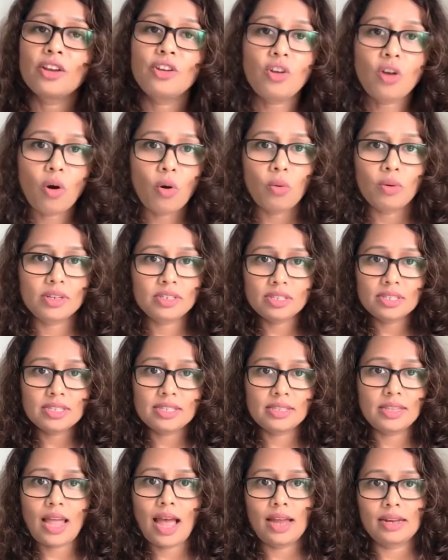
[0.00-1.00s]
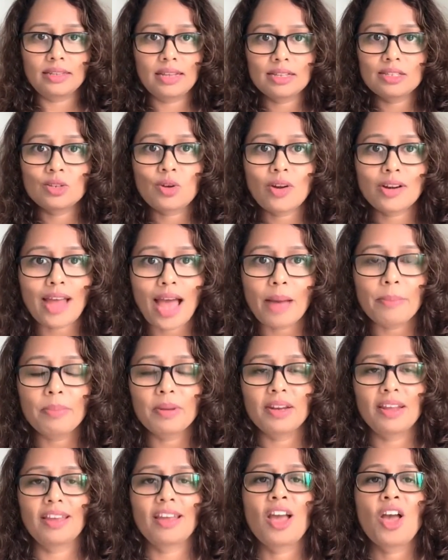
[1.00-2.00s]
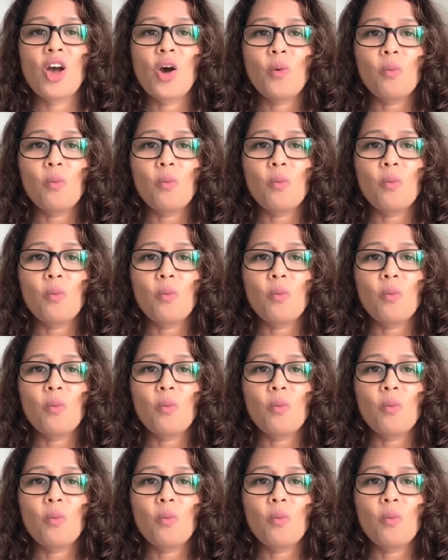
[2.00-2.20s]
No, it isn't that. That's not happening.